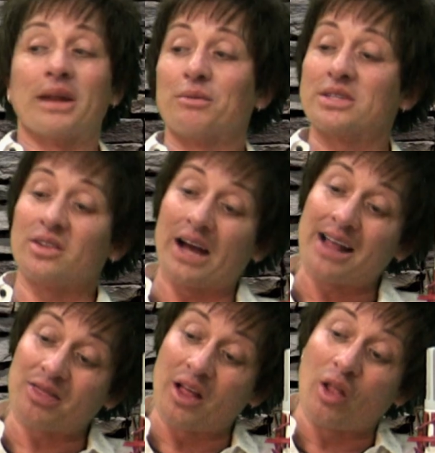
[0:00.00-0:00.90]
But I was still
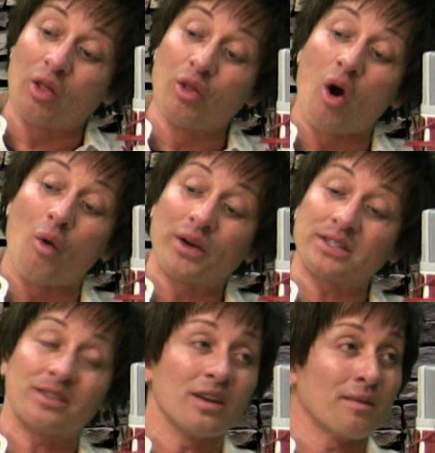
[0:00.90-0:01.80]
at the
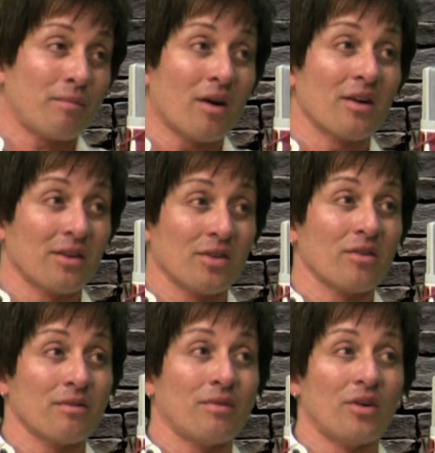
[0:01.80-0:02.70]
lowest part of the
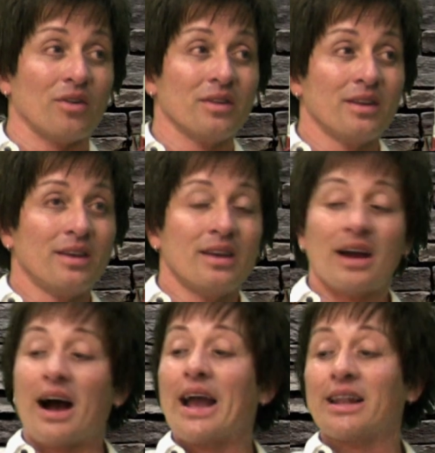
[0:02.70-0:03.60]
totem pole.
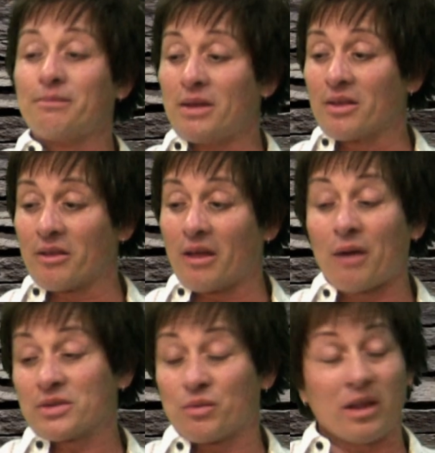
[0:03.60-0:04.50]
I
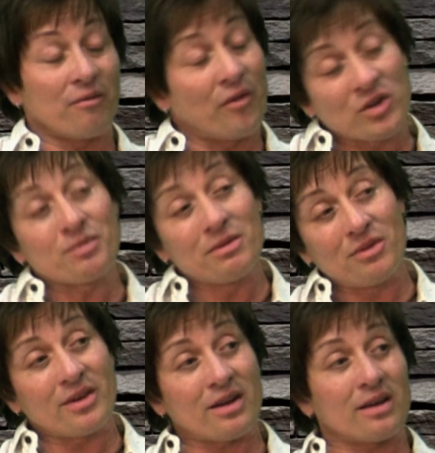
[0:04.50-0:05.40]
was one of the first
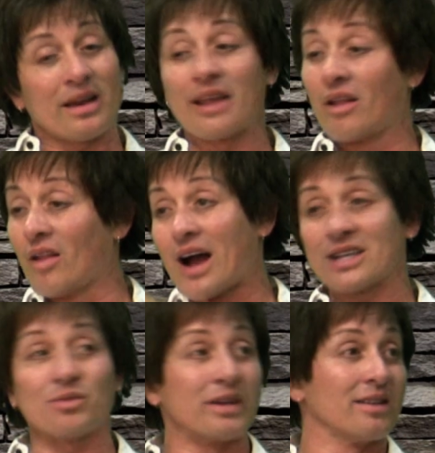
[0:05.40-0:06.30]
people there and the
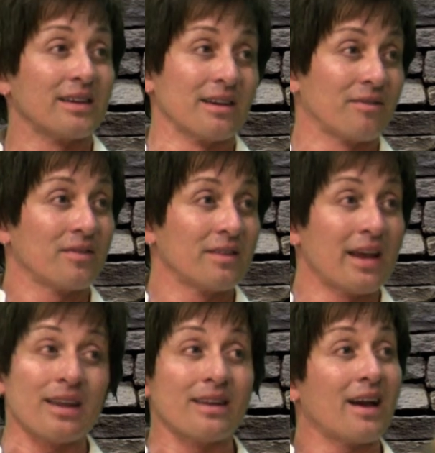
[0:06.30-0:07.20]
last one to leave.
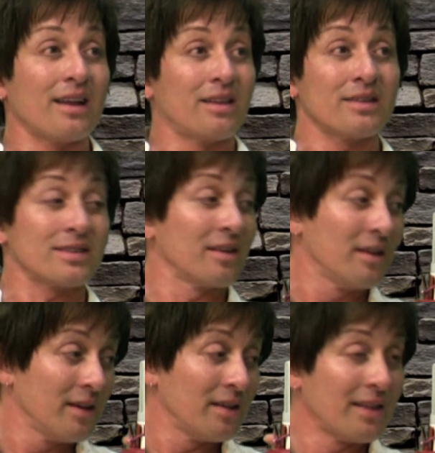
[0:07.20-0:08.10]
They said,
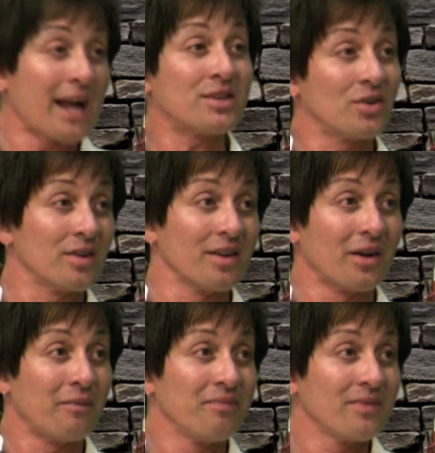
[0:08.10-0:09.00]
that's your
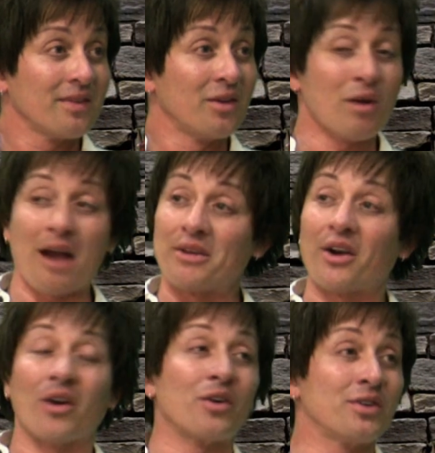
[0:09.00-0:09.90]
deal. You
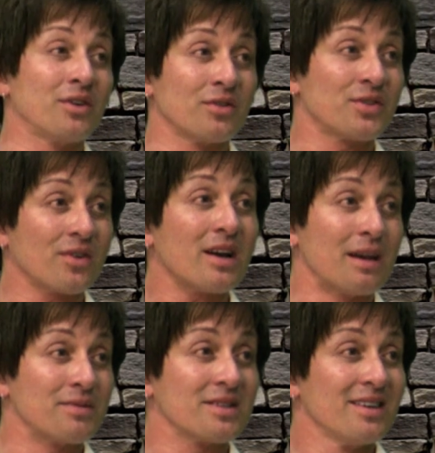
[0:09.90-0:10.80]
haven't earned your
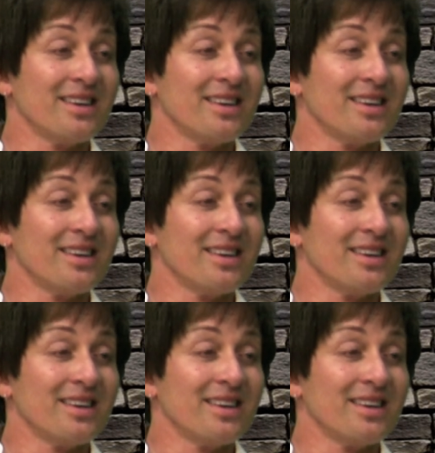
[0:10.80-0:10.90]
stripes.